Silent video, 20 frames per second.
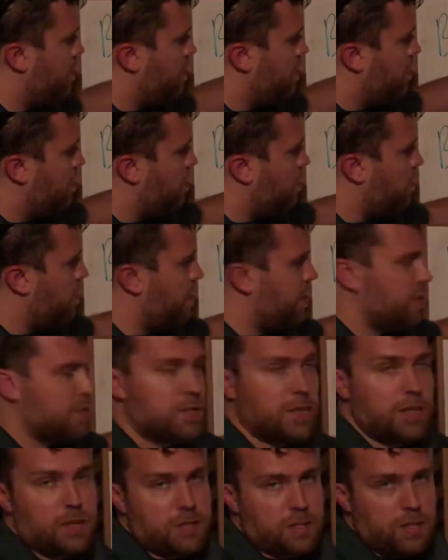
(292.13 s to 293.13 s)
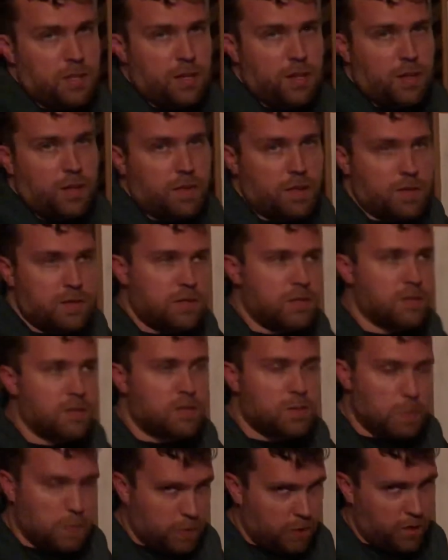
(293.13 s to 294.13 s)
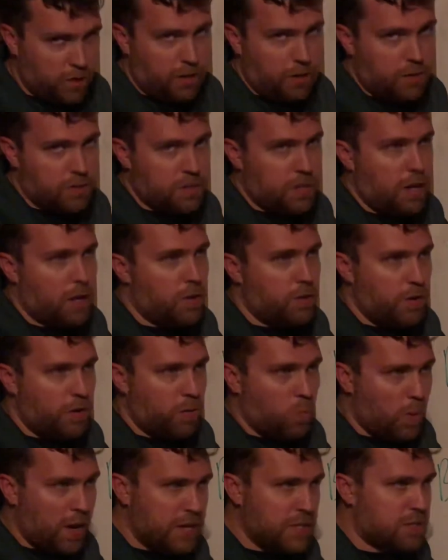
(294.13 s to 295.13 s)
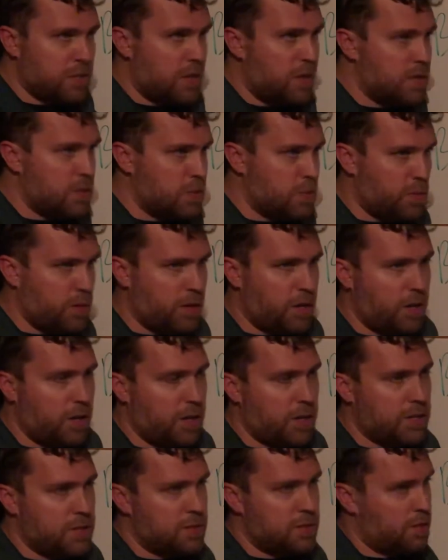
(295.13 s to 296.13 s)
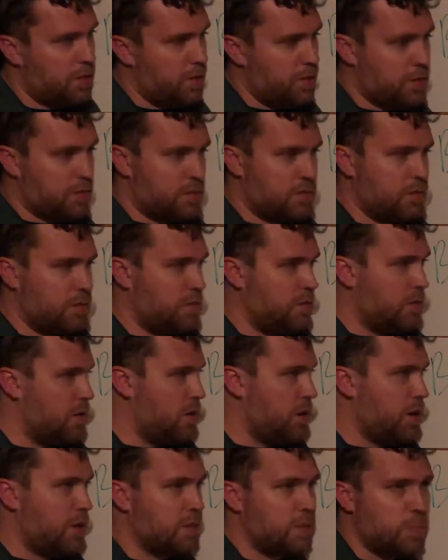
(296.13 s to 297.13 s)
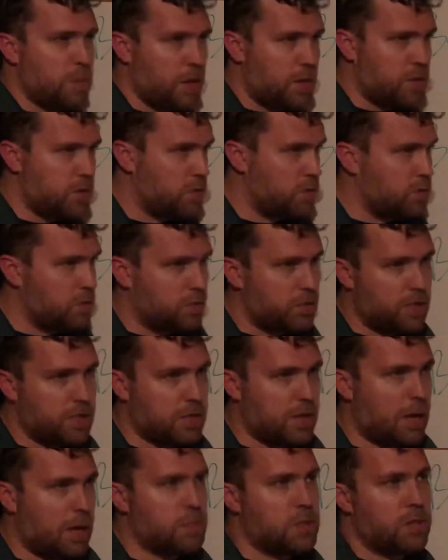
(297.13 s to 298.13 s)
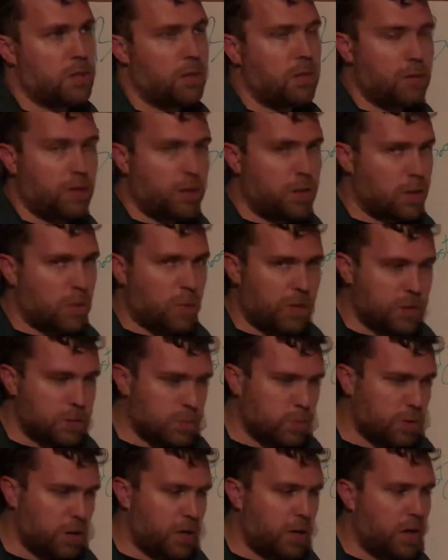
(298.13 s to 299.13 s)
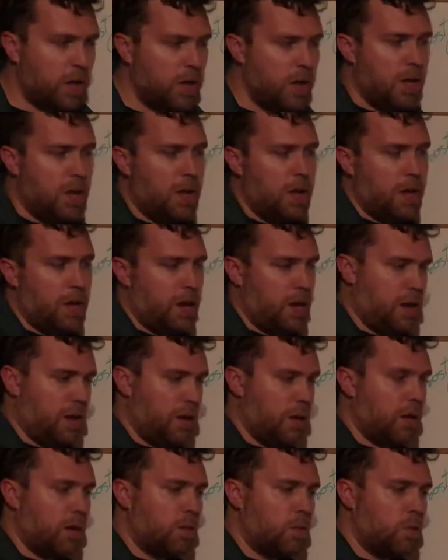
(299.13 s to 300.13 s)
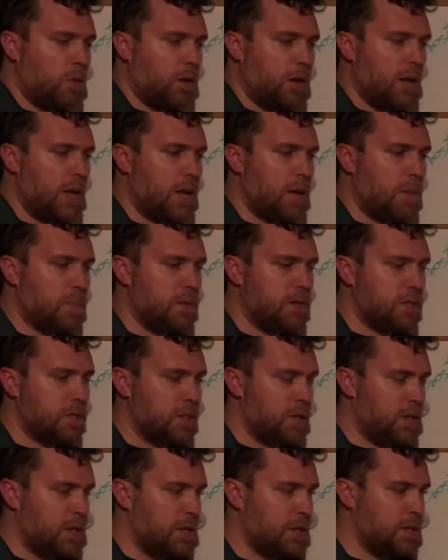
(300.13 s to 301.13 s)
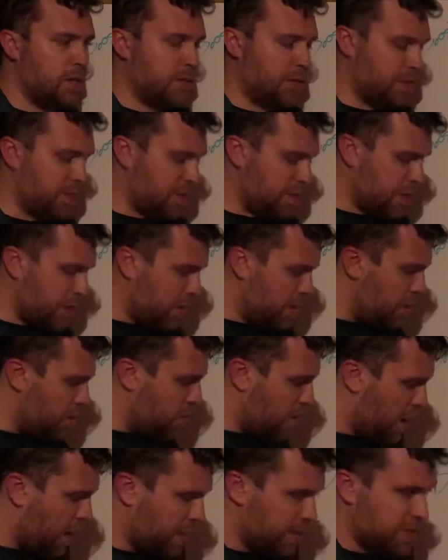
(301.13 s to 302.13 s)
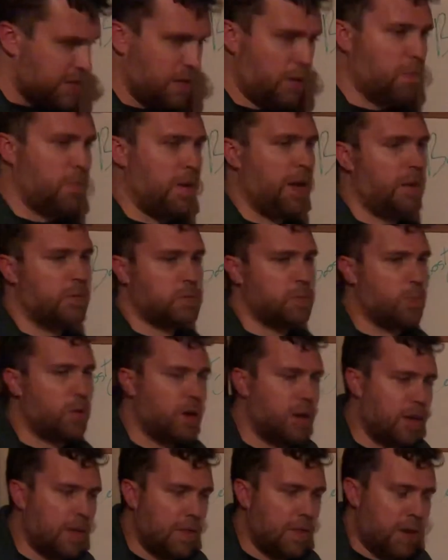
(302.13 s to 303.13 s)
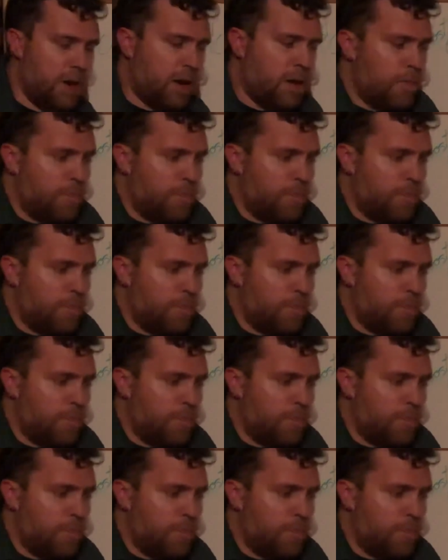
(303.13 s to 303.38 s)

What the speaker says: what is this thing? This is a spring. It's got your wastegate spring is not special. It's absolutely a coil spring. And what happens is, let's say you got a 10-pound spring in there,